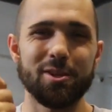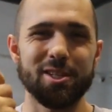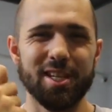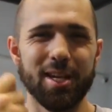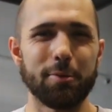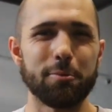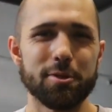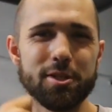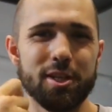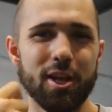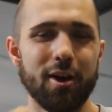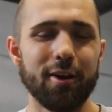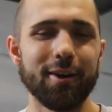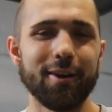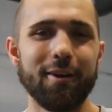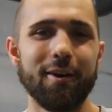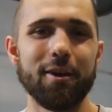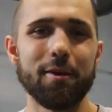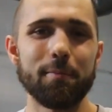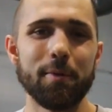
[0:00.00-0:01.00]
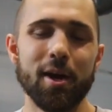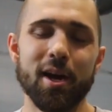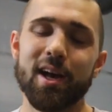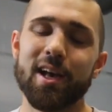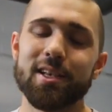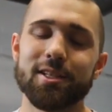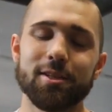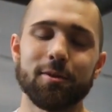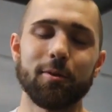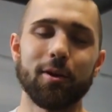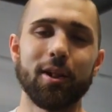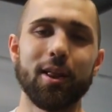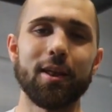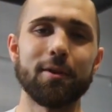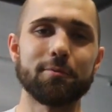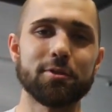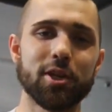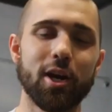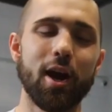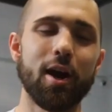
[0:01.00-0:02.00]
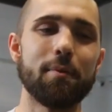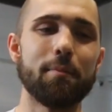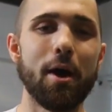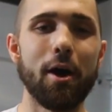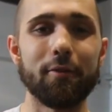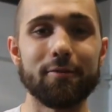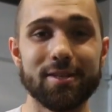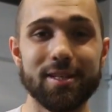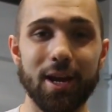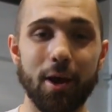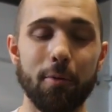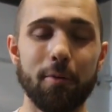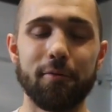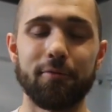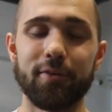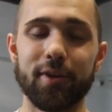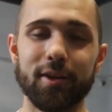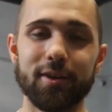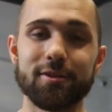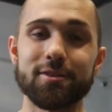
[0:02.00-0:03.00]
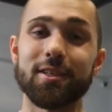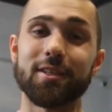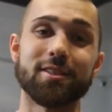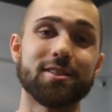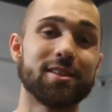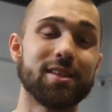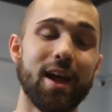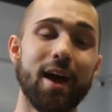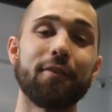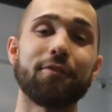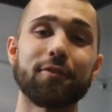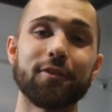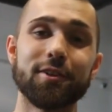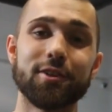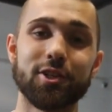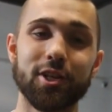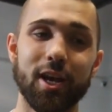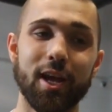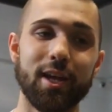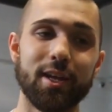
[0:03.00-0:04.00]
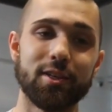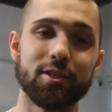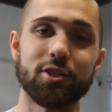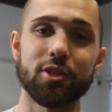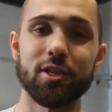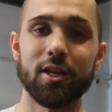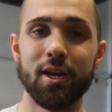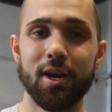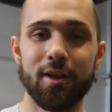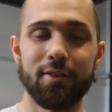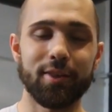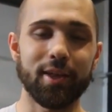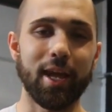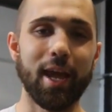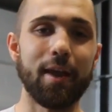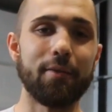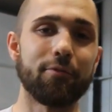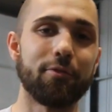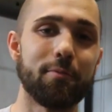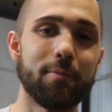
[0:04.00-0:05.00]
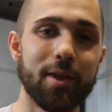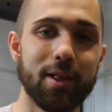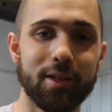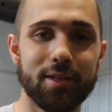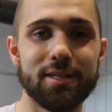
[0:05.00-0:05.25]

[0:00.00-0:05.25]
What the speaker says: He said it was tugging on him. So I'm gonna let him try them out and see how he feels. It's definitely changed the game for me.